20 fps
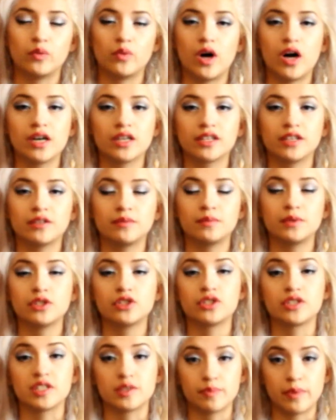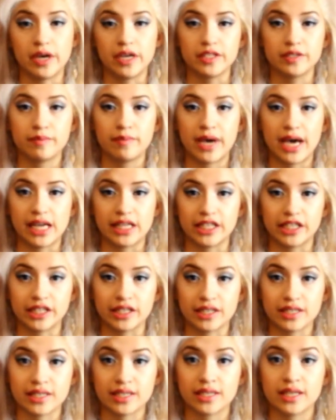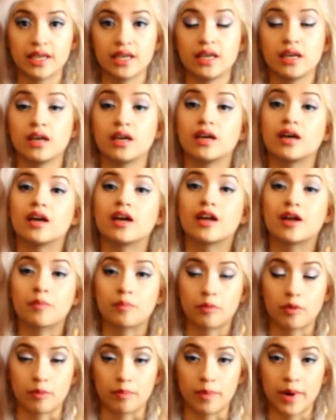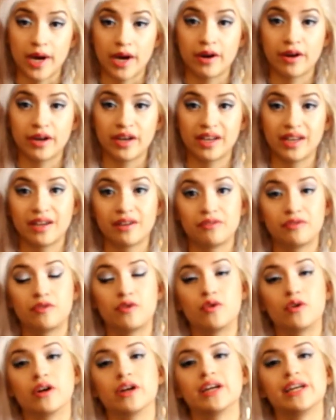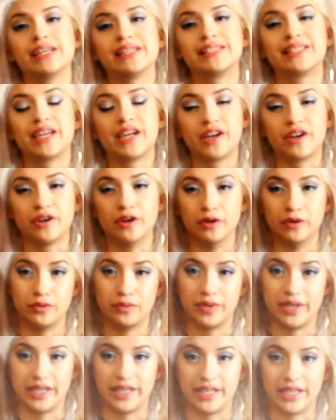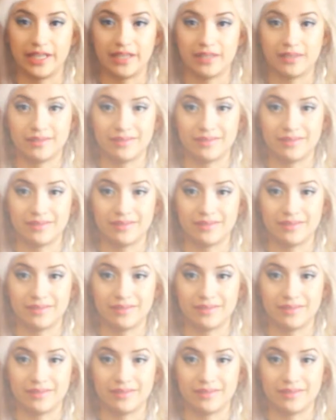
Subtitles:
welcome to Spells and Magic's Preparing for a Tarot Reading